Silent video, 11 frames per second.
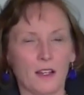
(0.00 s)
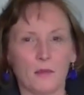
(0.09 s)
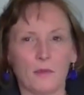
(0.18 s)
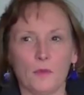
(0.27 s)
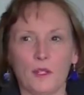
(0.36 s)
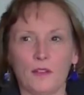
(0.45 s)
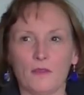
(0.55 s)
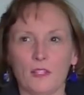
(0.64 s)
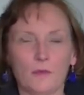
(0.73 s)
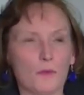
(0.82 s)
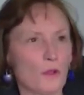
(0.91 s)
Um, we
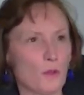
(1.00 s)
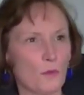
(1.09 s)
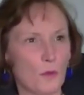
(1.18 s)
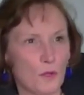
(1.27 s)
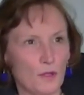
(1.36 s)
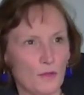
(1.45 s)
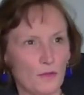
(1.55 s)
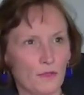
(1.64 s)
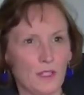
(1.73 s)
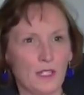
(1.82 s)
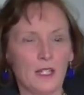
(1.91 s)
have Tim's Automotive,